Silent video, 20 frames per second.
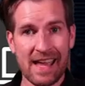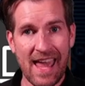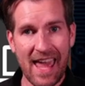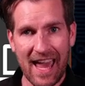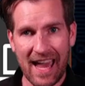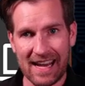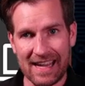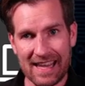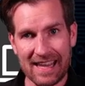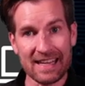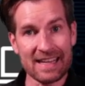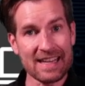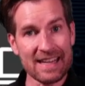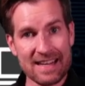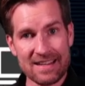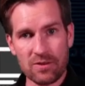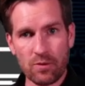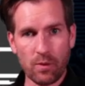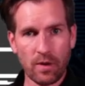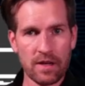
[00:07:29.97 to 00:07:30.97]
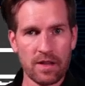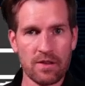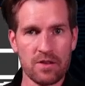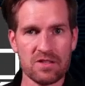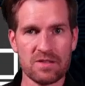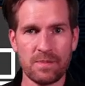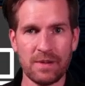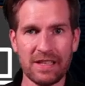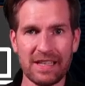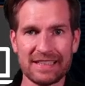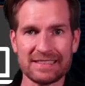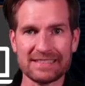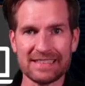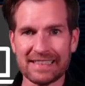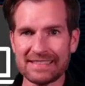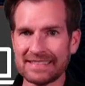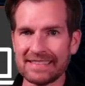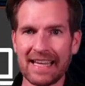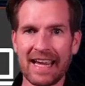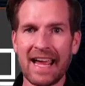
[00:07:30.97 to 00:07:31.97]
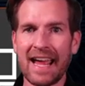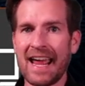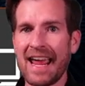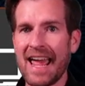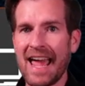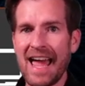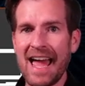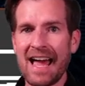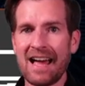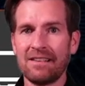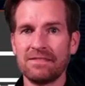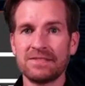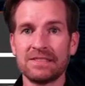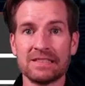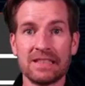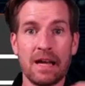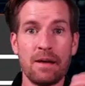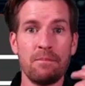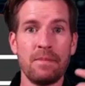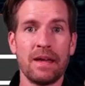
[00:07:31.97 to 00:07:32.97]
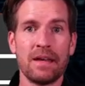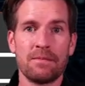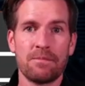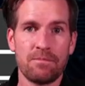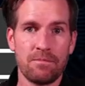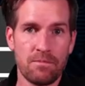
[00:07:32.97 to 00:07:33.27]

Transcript: And in each one of those buildings, let's say I have some